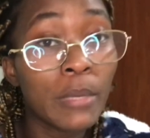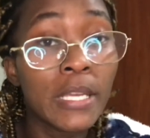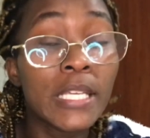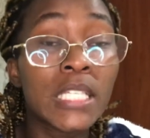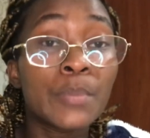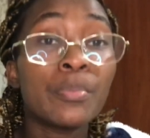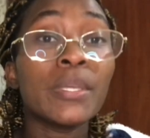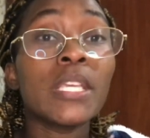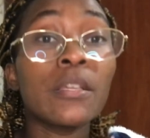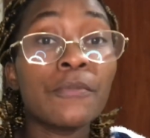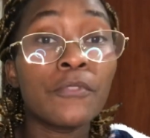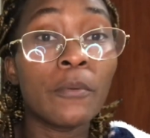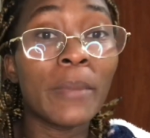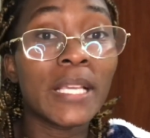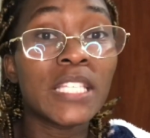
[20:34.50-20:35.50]
speaking
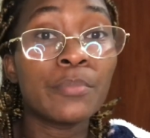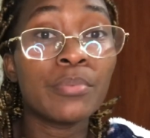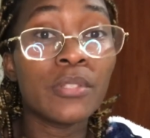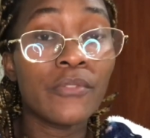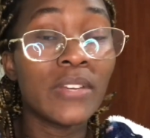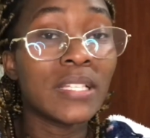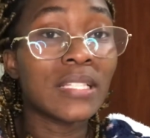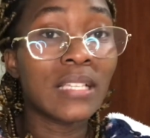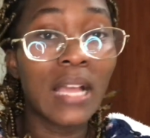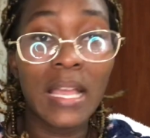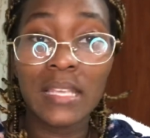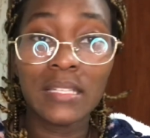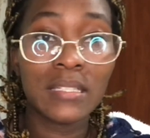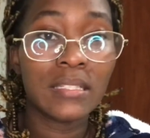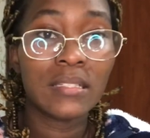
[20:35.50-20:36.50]
from experience,
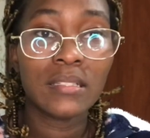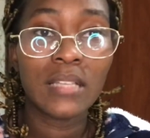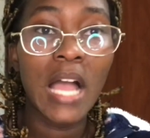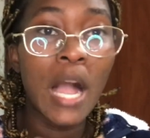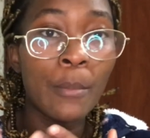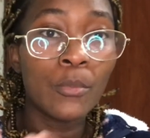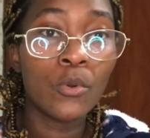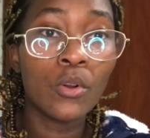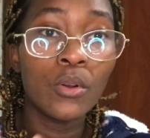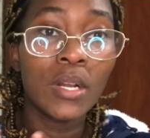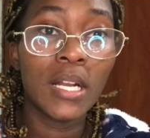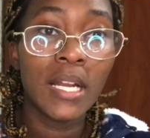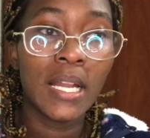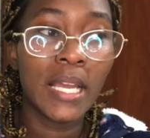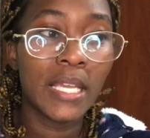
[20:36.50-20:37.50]
guys, I'm not gonna
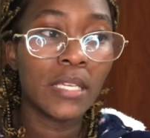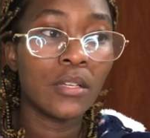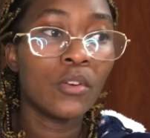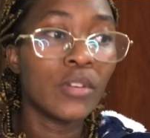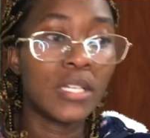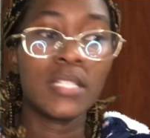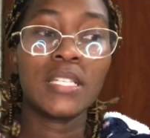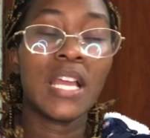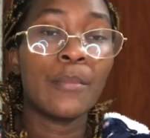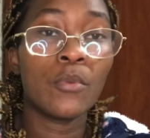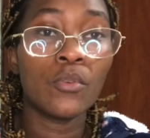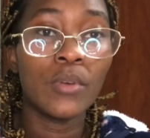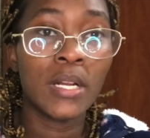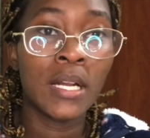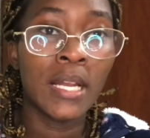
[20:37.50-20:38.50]
lie. Honestly, I'm not
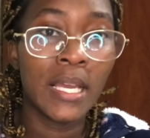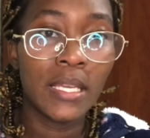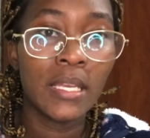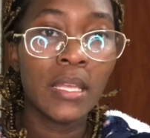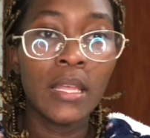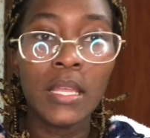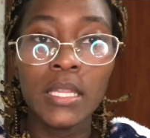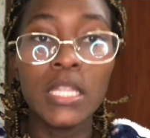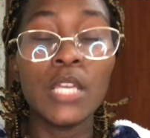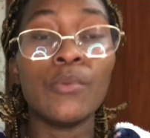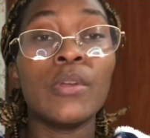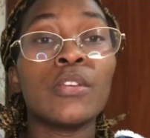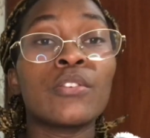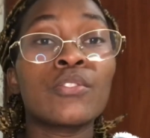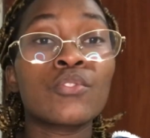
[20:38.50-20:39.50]
gonna lie. They
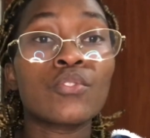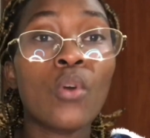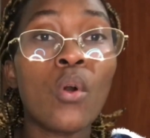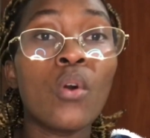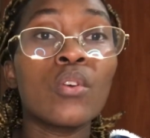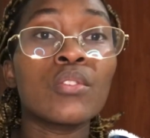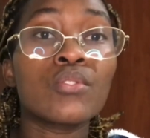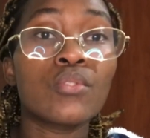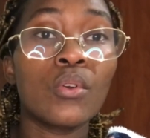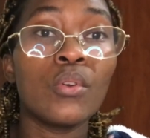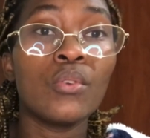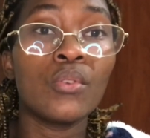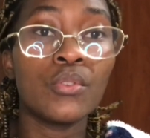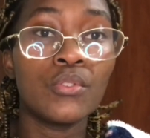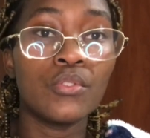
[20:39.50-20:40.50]
were so
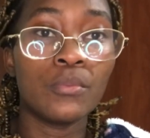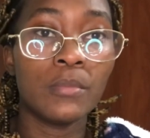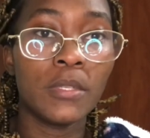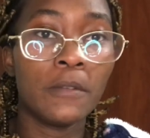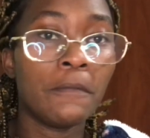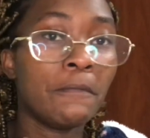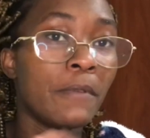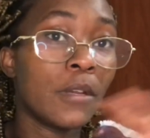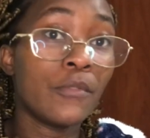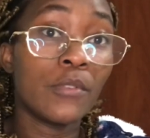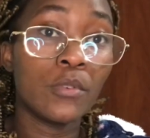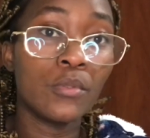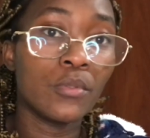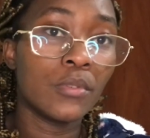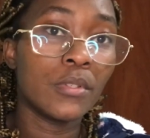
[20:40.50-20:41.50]
good to me. Very
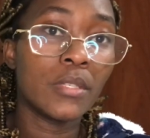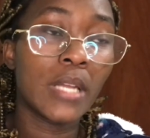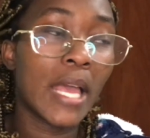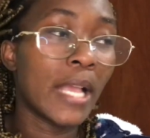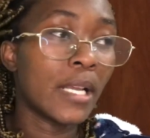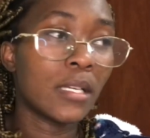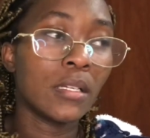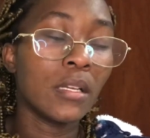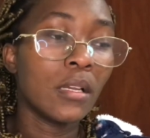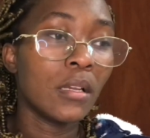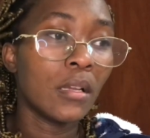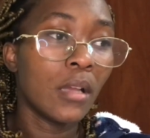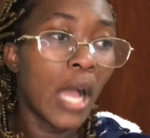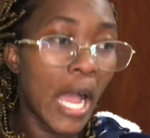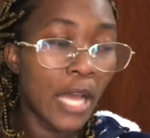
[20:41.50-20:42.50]
good. Like,
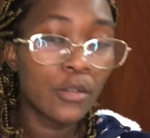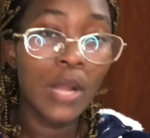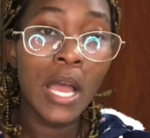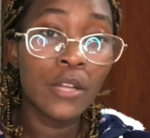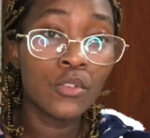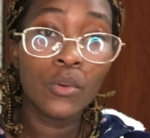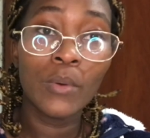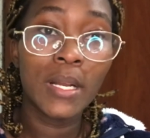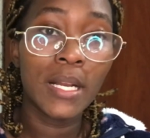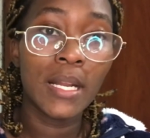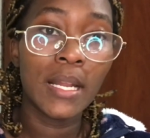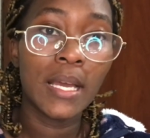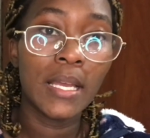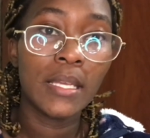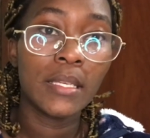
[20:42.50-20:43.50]
I don't wanna
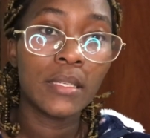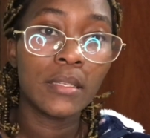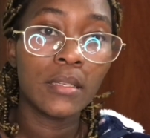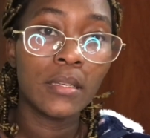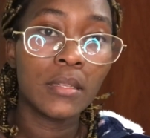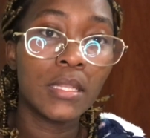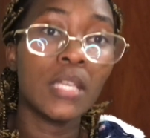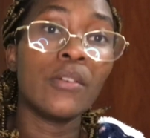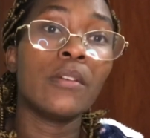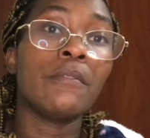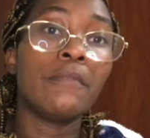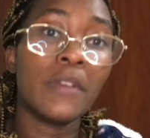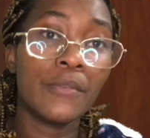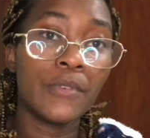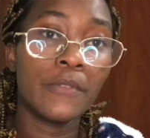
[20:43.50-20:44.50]
lie. They were
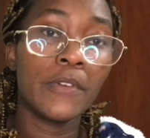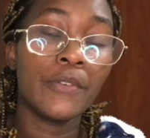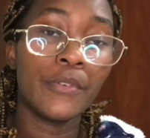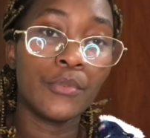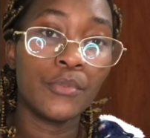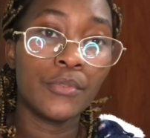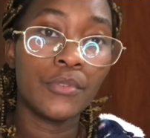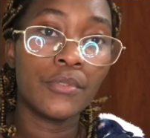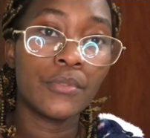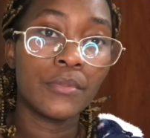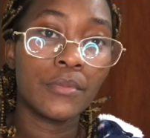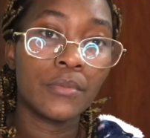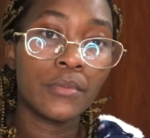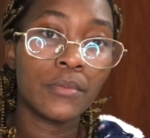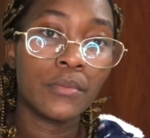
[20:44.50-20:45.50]
very good.
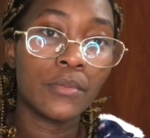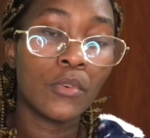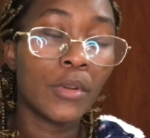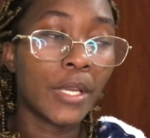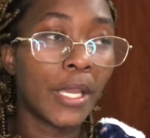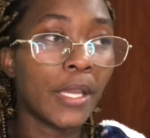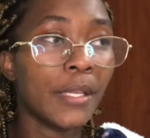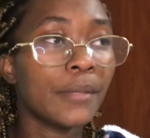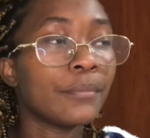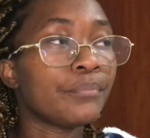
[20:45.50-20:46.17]
Okay.